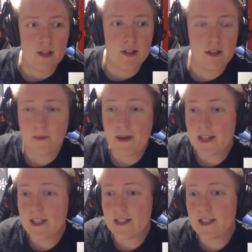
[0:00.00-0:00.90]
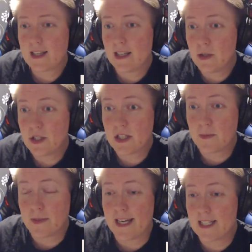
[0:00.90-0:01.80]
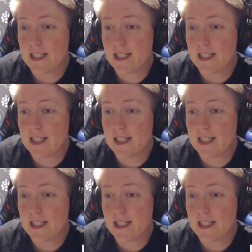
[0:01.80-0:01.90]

Sabaka's the closest place,